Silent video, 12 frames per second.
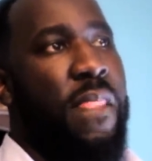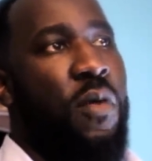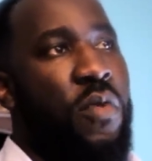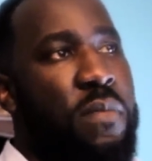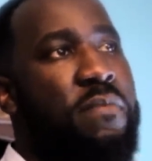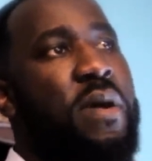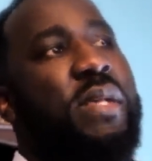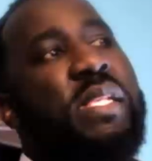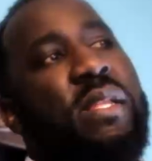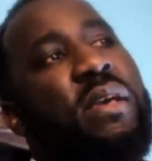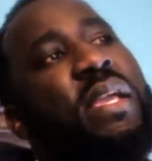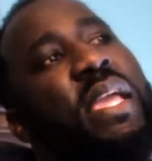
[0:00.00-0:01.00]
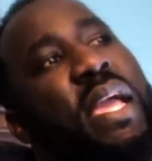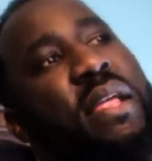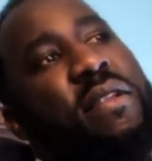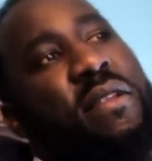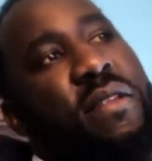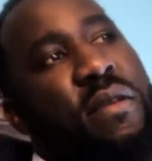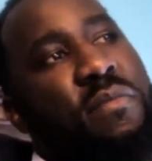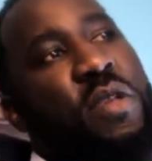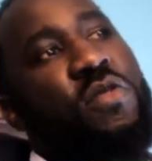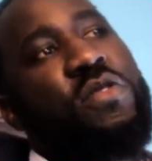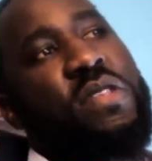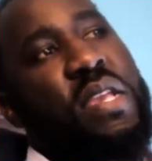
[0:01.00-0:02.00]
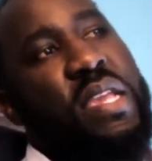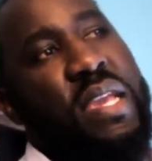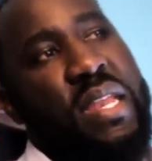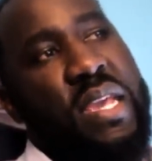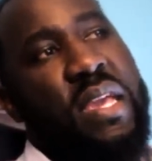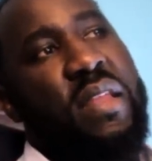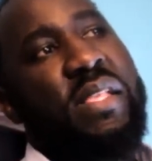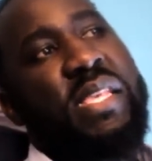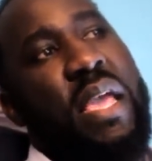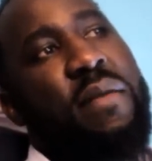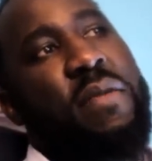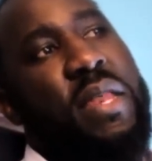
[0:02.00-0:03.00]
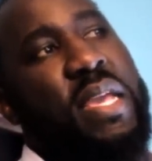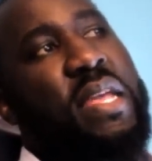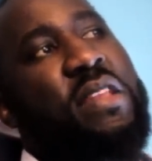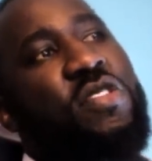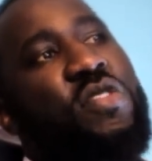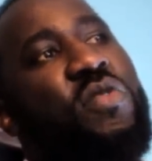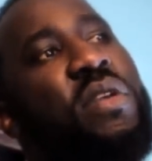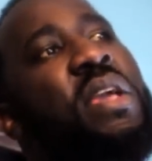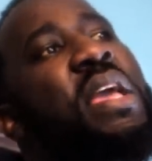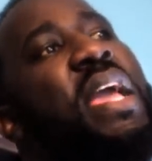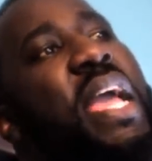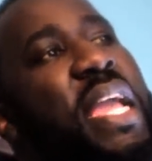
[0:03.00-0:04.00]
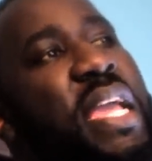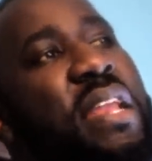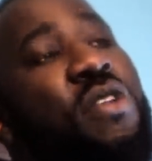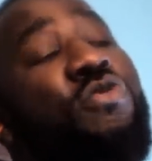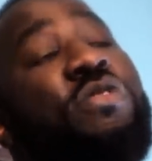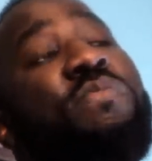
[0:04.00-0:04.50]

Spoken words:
We must look at the music and entertainment industry and get those